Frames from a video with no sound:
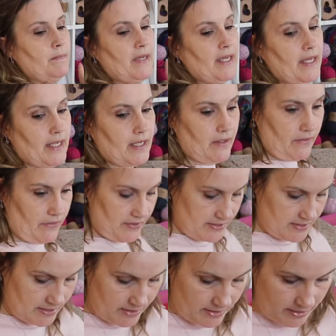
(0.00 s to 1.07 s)
make the
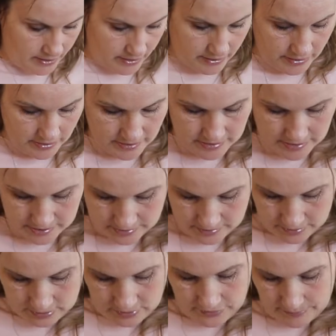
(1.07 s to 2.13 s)
skirt
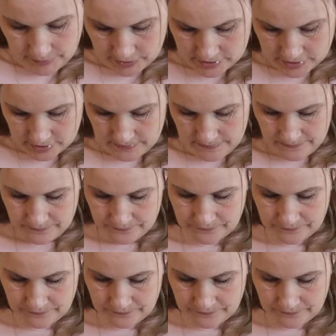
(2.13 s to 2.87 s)
on the bottom.